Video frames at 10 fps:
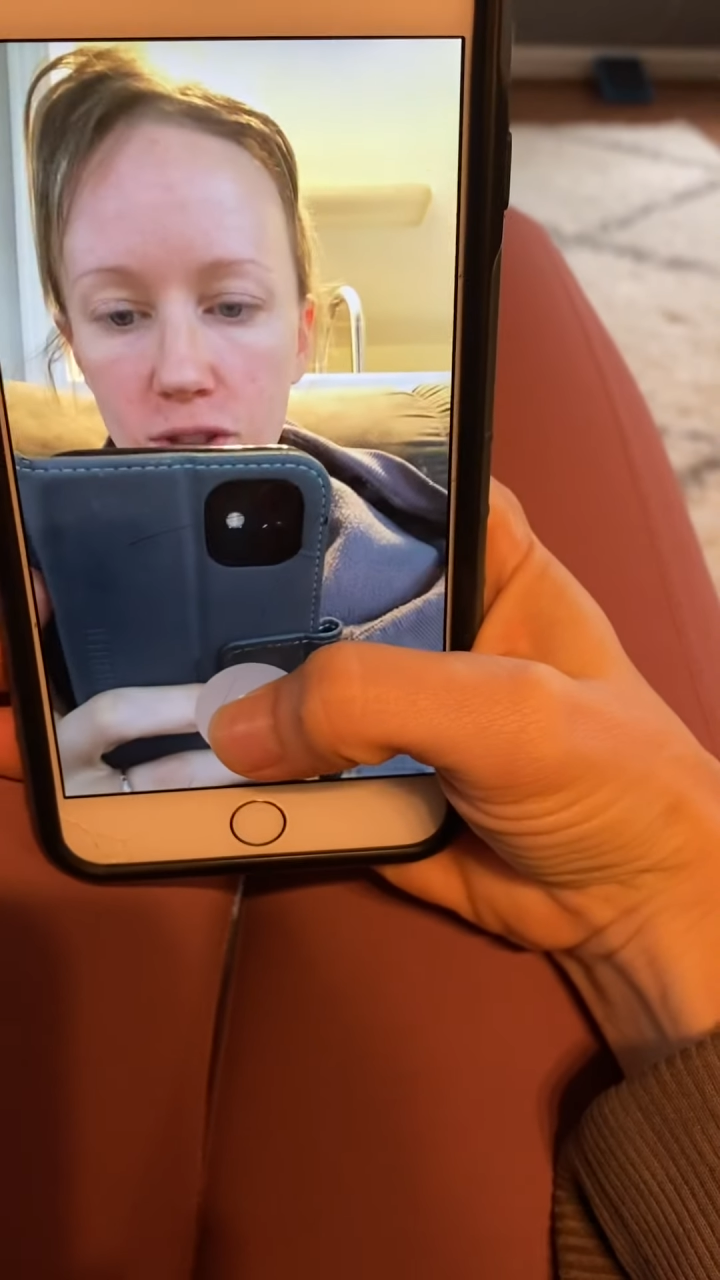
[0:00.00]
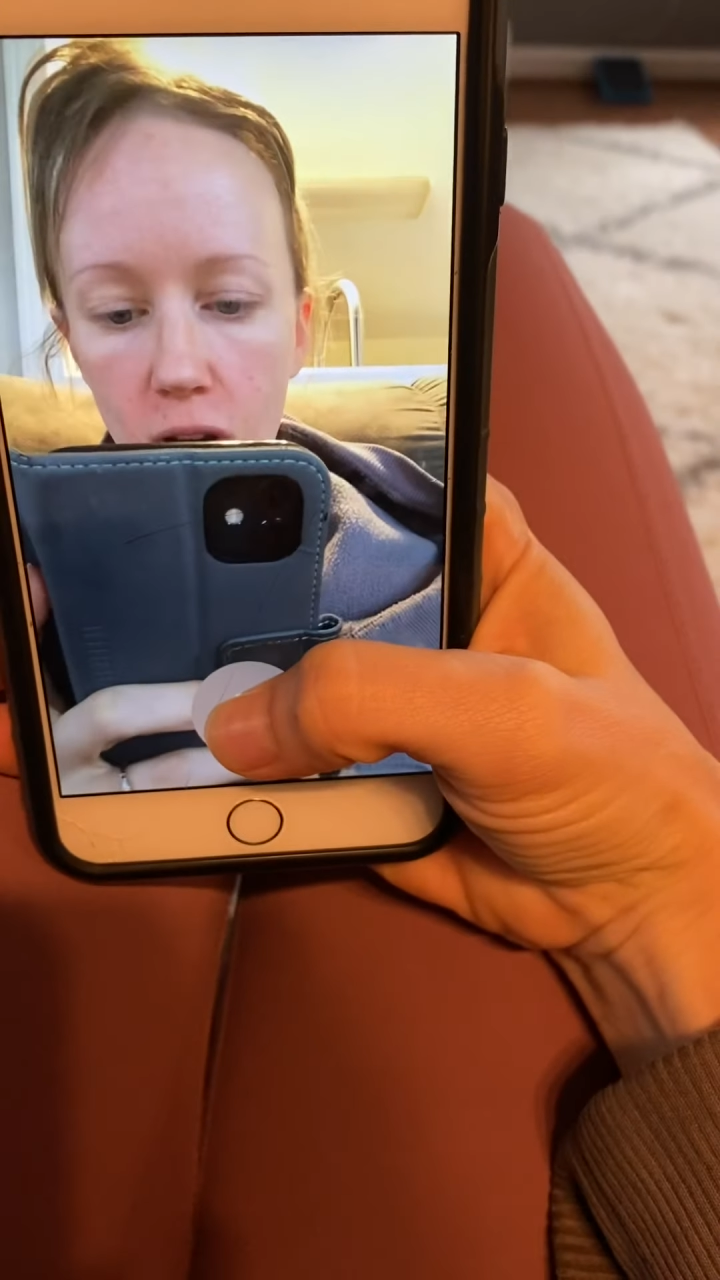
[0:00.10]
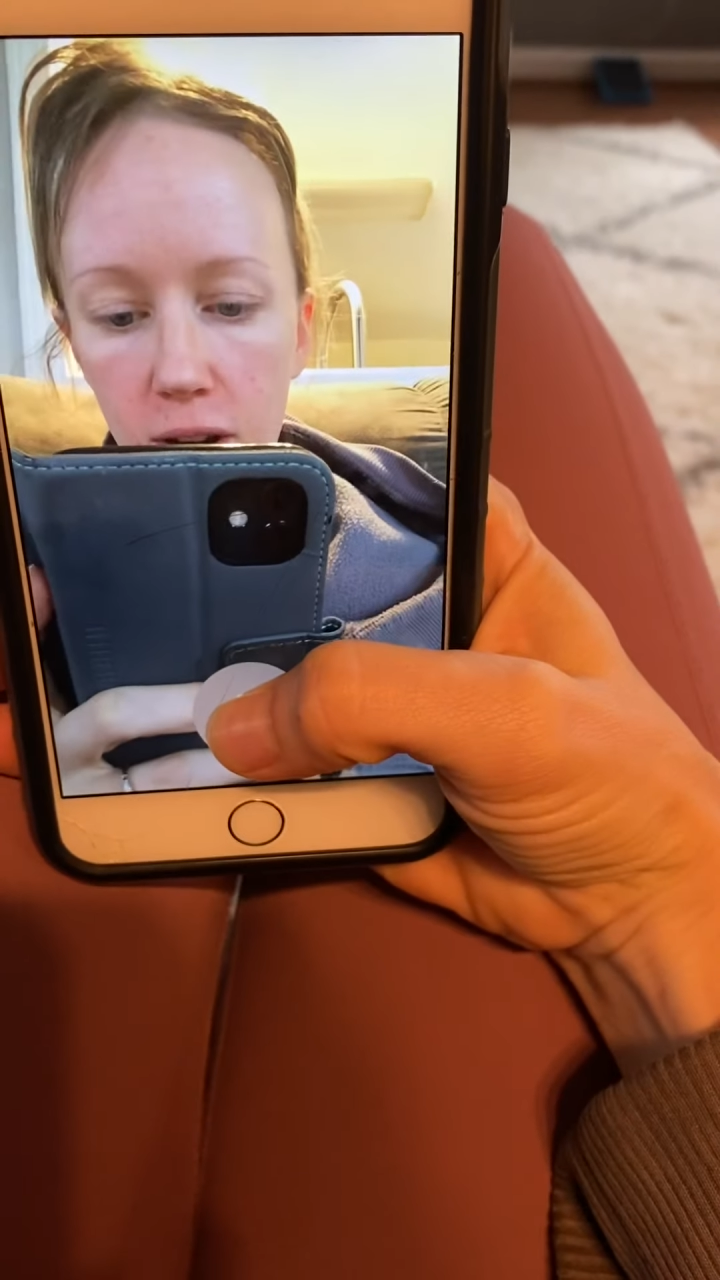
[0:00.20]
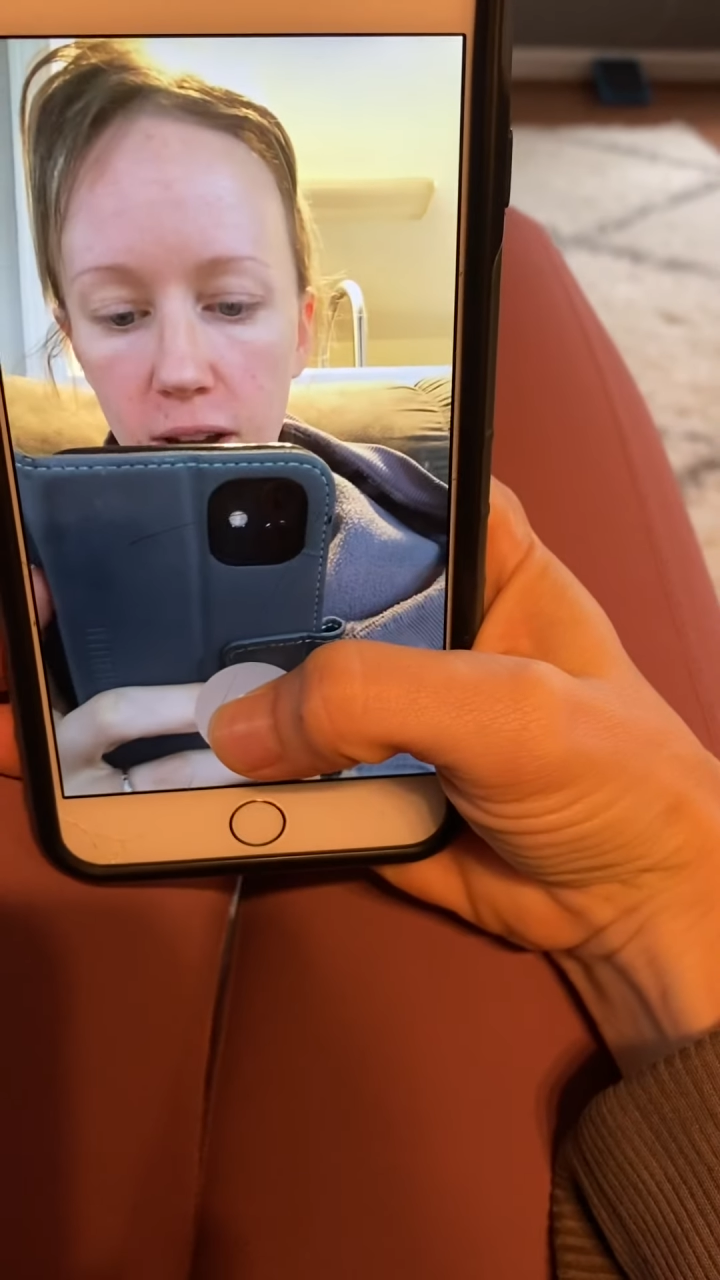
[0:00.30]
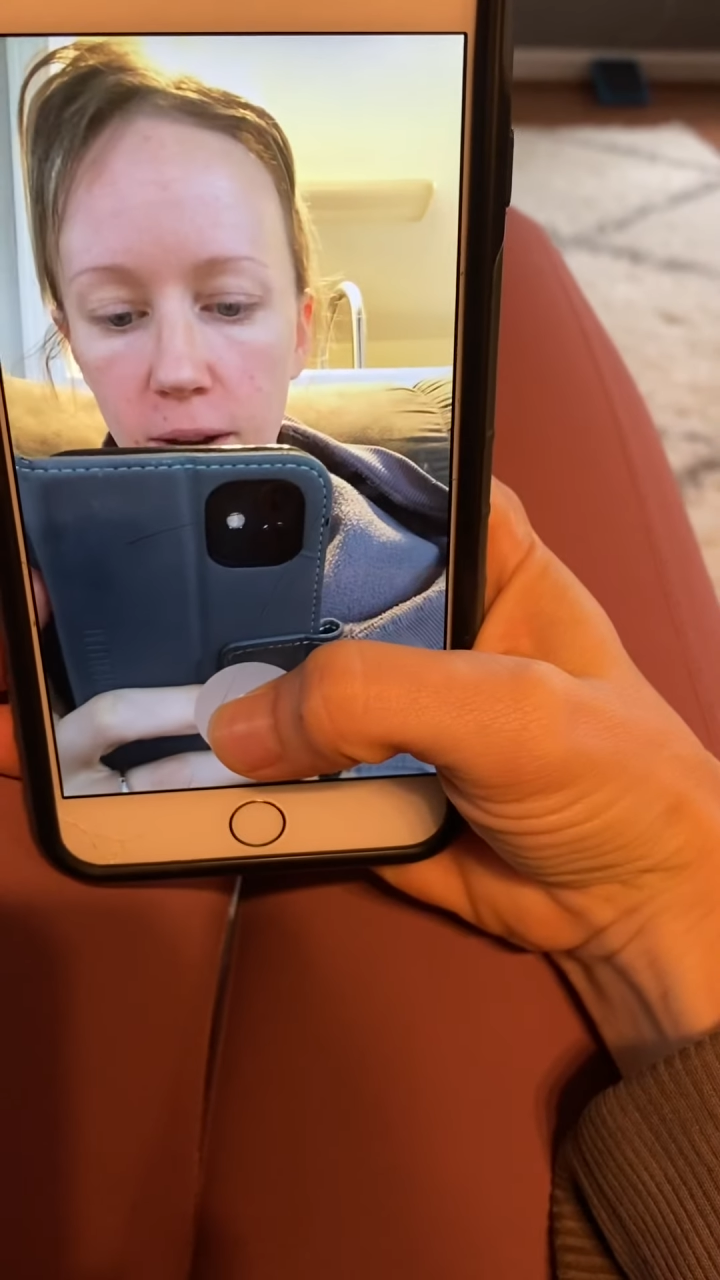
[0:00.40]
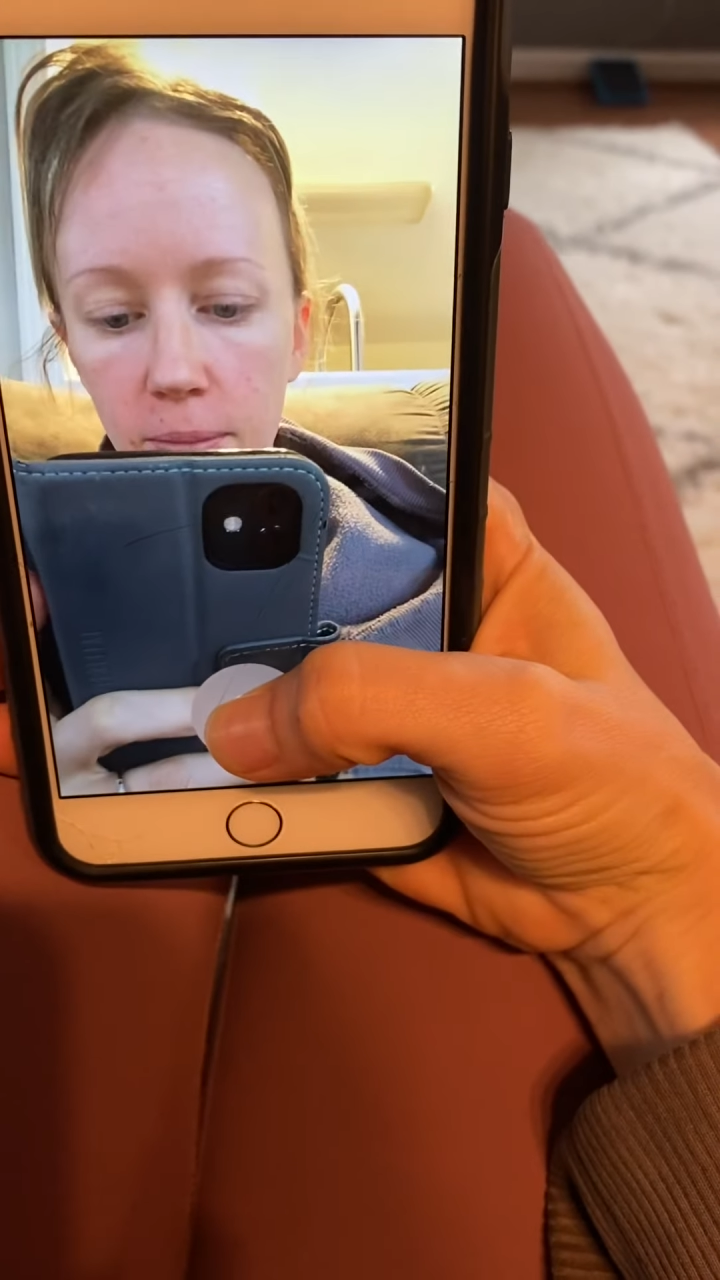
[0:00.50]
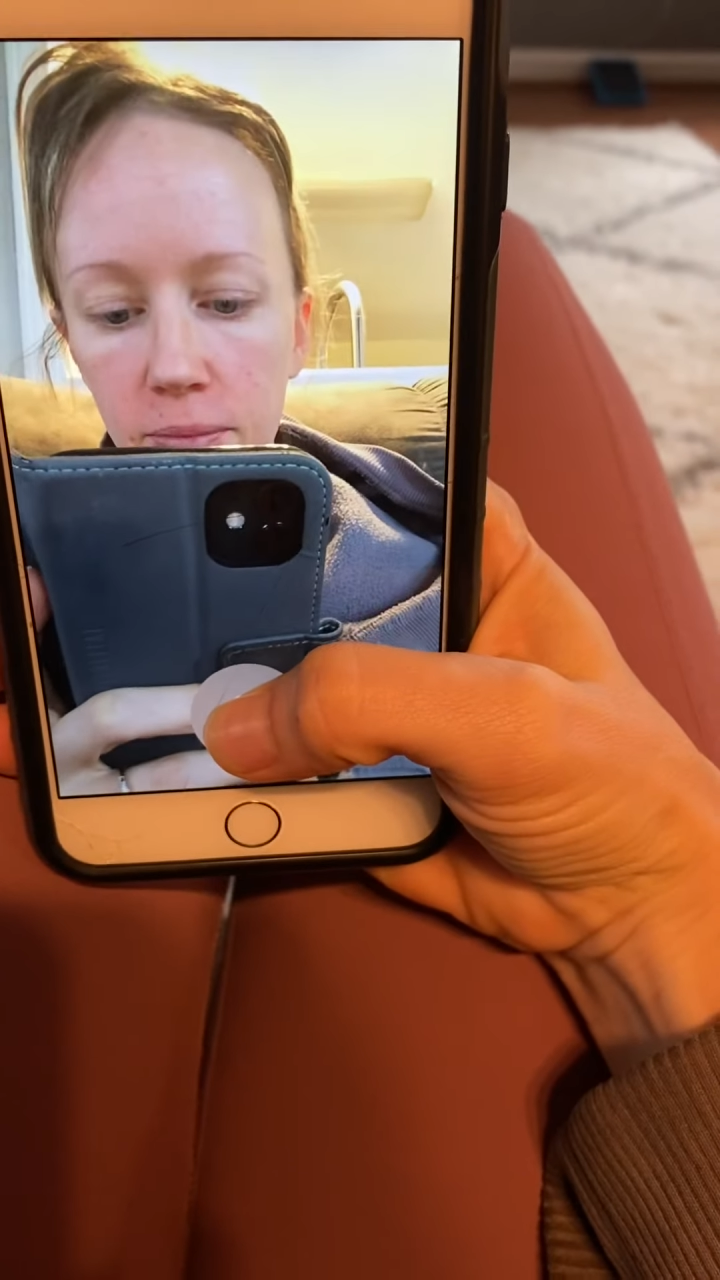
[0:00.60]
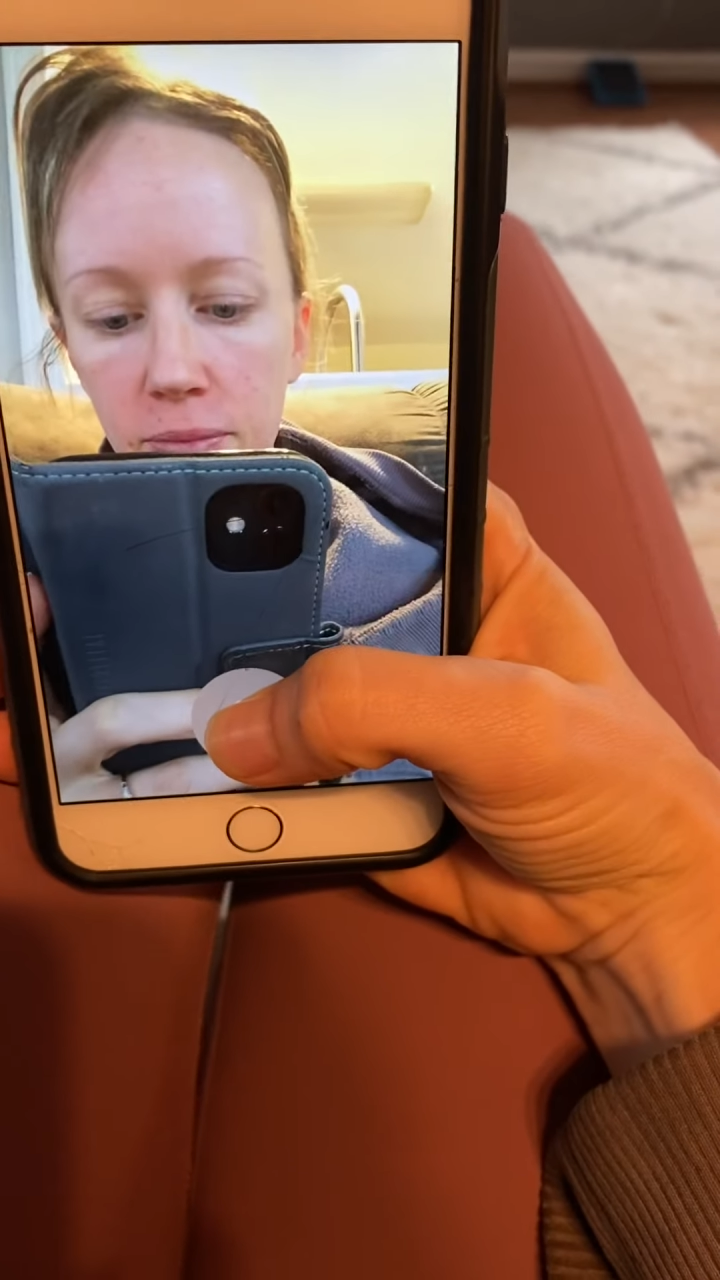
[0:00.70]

talking.